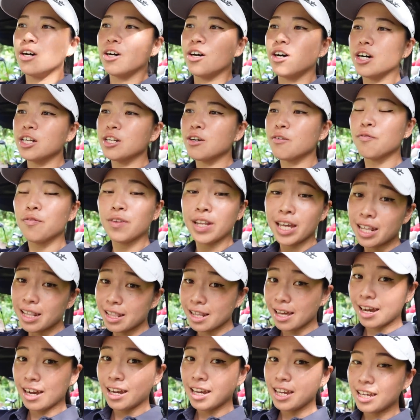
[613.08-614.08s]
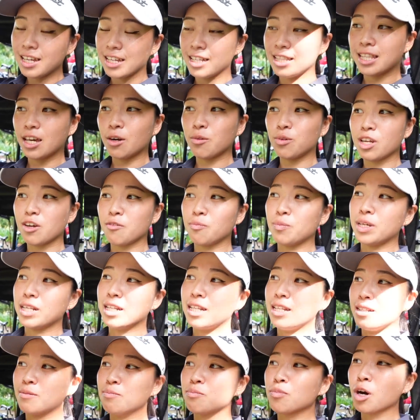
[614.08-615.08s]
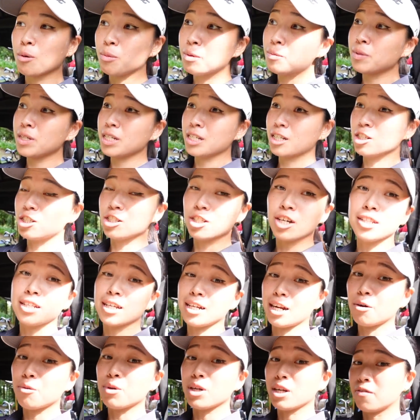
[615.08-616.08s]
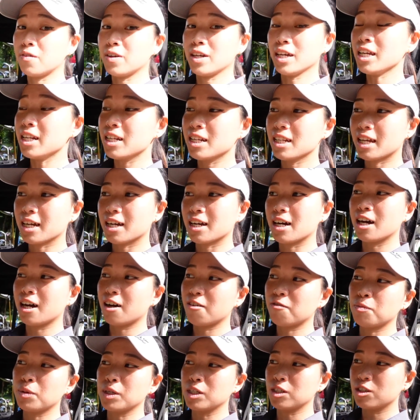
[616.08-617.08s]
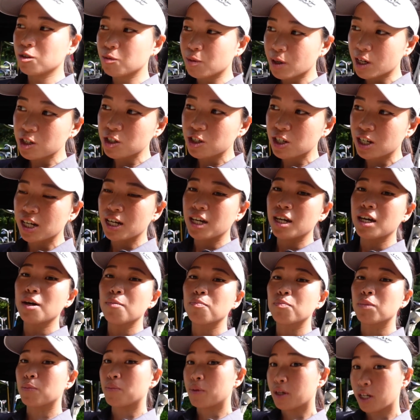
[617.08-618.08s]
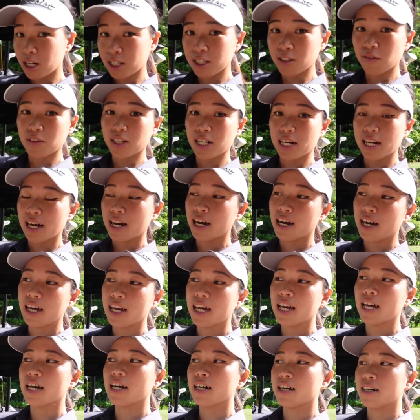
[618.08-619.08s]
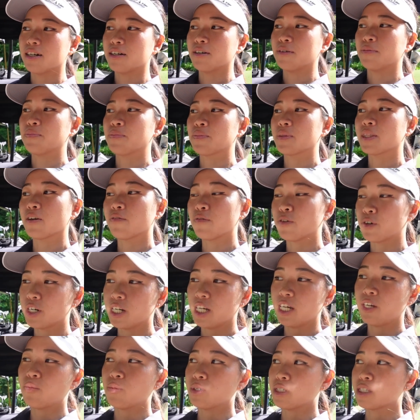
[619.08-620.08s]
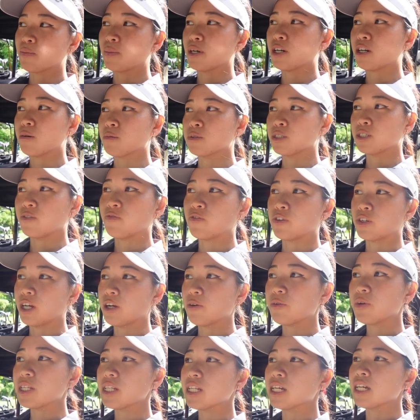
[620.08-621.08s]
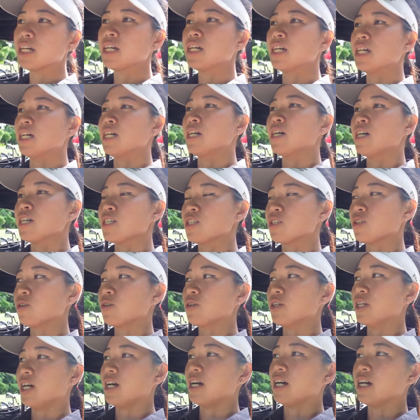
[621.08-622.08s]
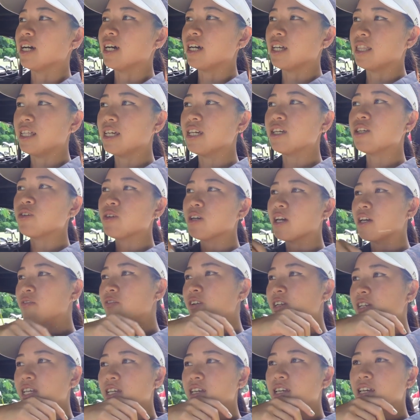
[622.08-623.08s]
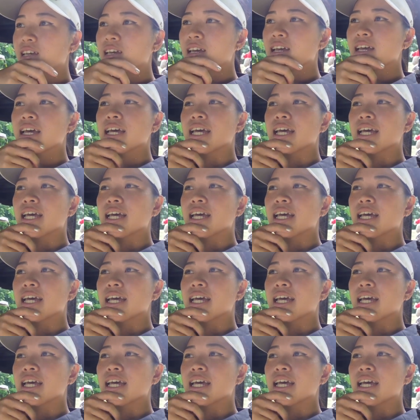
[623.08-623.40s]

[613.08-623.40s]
on a flat lie, that would have been probably the shot that I would have hit, like a half pitching wedge, but because of the lie, the 48 was a better option for that one. So yeah, I think you can really,